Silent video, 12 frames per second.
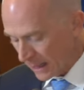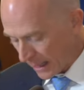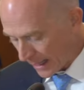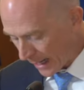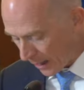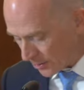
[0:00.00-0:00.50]

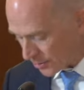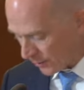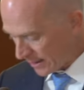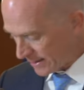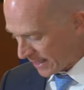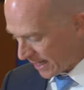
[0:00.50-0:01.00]
And I also
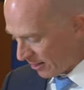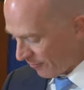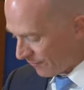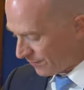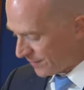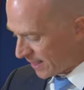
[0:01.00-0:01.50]
want to say
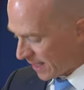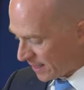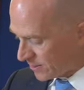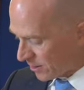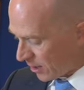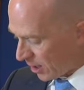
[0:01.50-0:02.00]

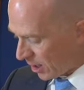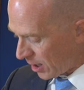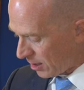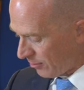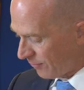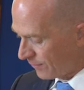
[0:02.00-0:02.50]
these
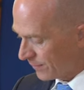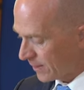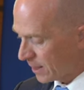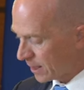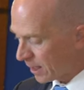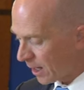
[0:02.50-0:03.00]
are
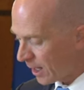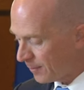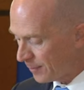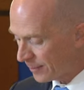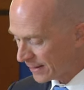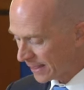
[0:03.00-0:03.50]

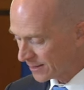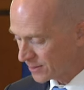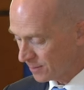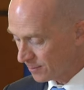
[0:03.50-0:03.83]
complex